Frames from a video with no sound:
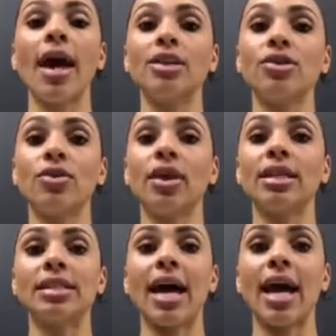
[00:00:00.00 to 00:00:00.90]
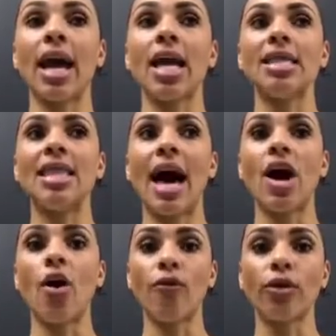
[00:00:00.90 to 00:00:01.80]
And so it's like
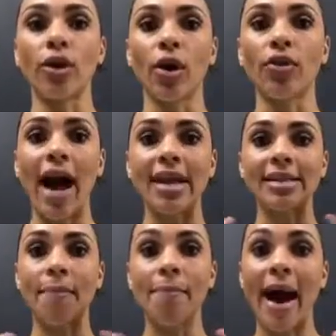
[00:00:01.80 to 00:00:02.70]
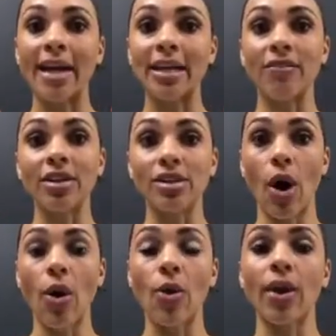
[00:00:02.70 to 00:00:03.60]
that overgrowth has a mind of its
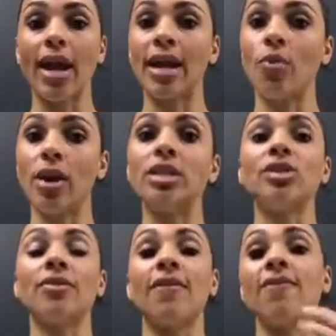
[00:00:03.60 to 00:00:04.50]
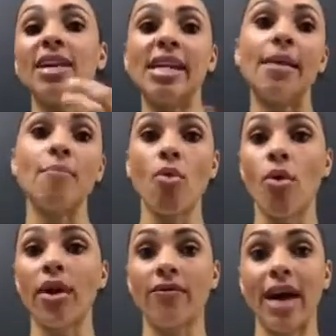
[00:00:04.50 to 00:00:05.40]
own, and it wants you to feed it
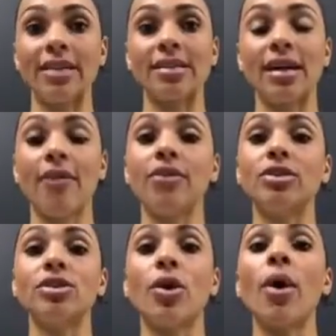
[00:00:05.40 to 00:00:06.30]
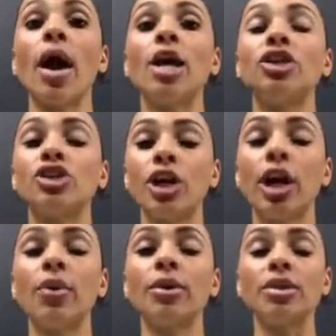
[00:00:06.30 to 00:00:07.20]
more of that stuff. And so
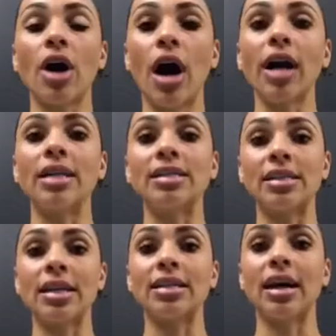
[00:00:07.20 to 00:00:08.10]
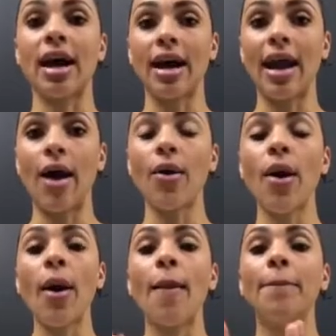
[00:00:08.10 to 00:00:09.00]
sugar was the hardest thing to cut out,
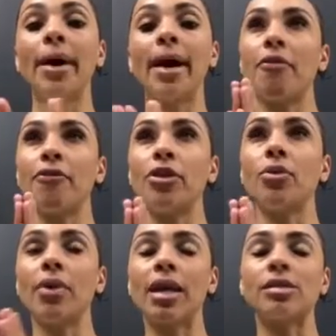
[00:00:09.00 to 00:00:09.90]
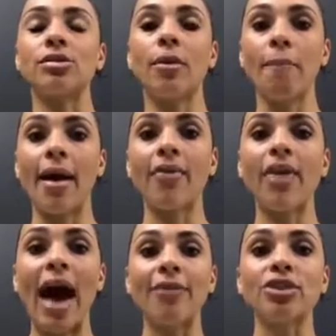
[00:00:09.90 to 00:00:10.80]
but a few weeks to a
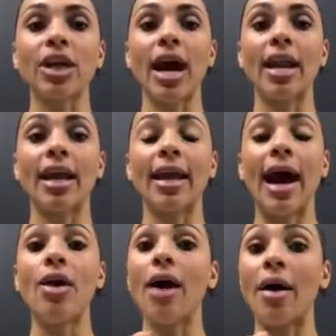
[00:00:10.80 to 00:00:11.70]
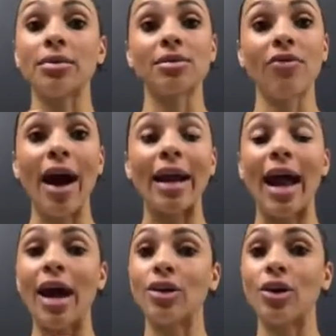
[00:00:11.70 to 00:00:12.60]
month after cutting it out, I was fine. I
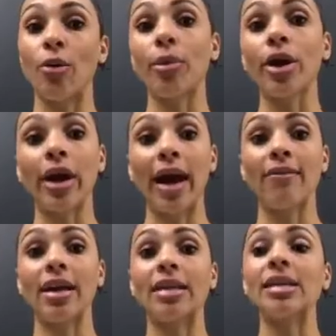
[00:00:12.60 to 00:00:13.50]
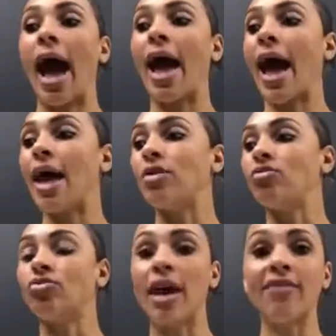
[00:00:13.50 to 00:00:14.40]
had no more cravings. I had
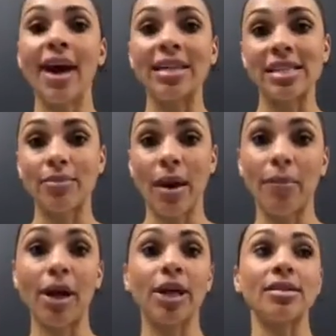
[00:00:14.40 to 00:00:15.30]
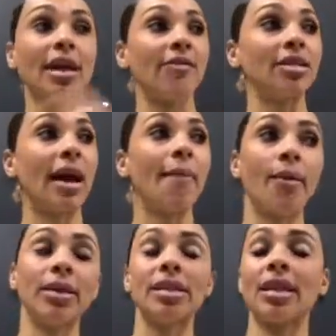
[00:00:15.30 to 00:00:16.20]
red vines in my purse. Every time
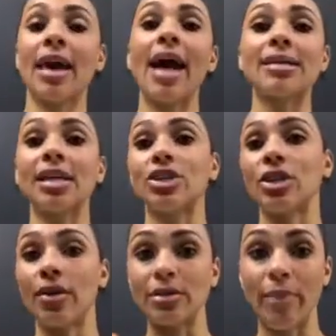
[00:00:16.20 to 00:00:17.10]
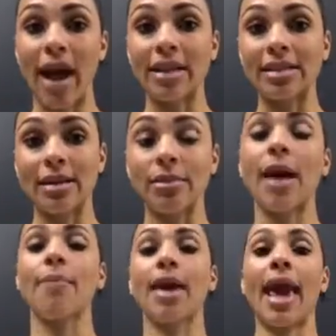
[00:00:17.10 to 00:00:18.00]
I went to the gas station, I was buying some
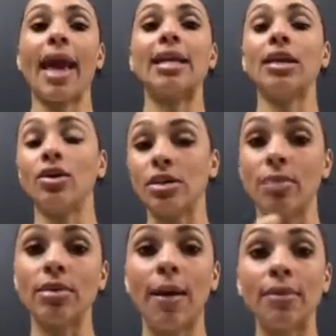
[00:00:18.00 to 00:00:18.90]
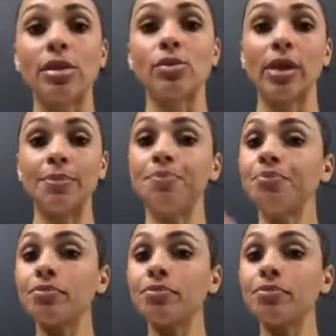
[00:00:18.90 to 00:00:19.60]
type of candy or some type of sweet.